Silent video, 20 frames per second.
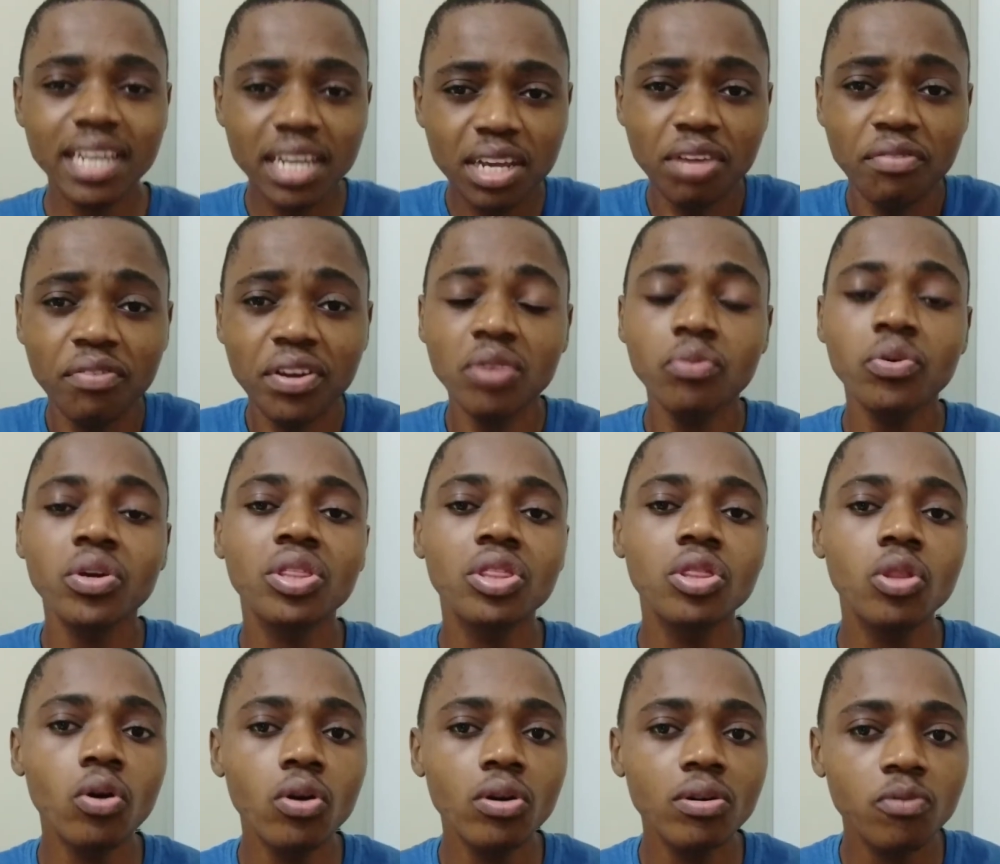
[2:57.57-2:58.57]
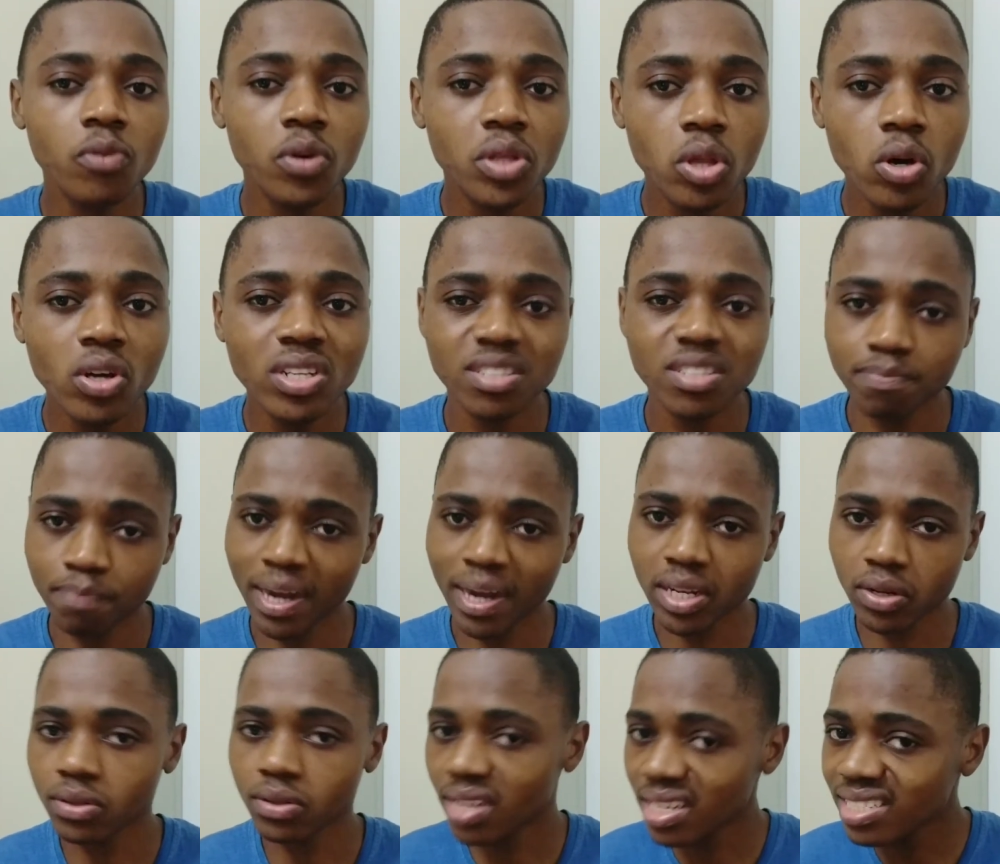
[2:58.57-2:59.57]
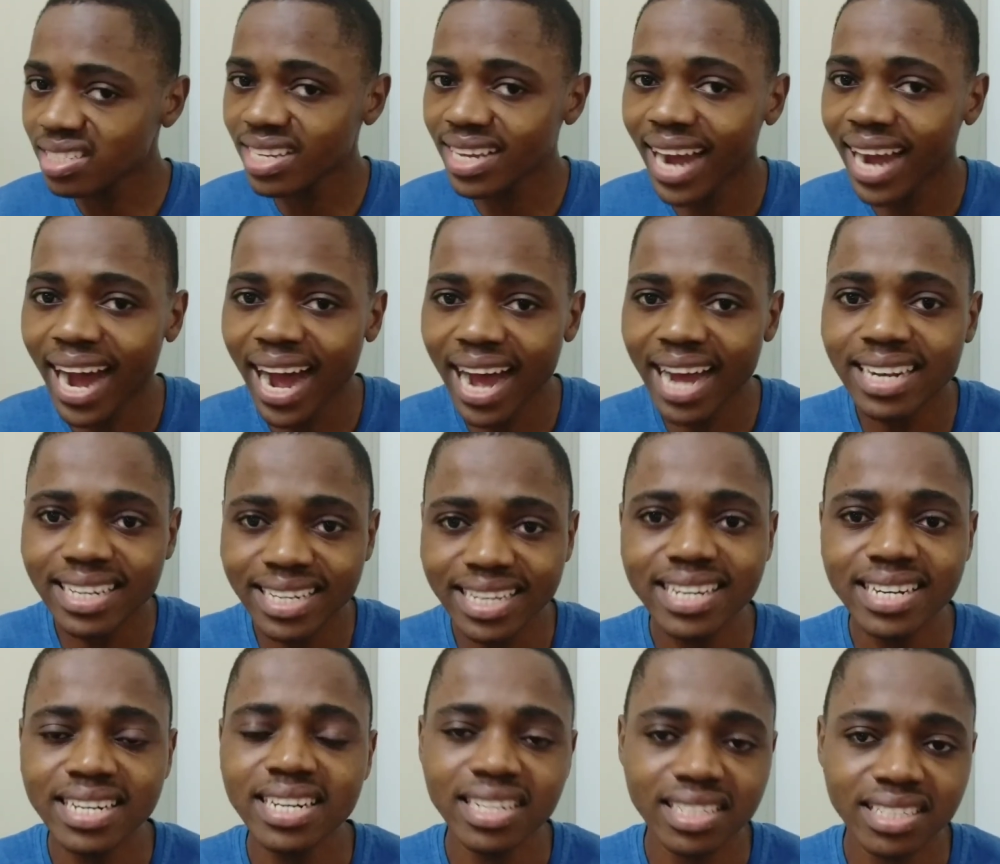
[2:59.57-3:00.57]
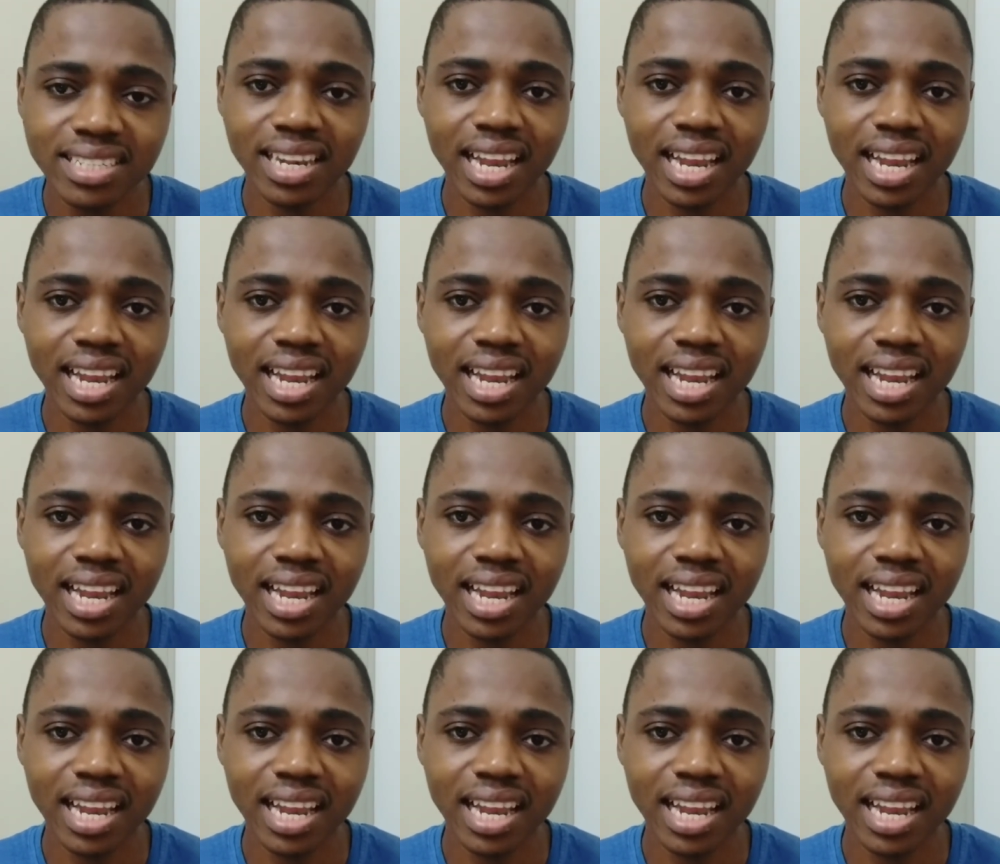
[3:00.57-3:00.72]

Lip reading: even with those battles that he had in his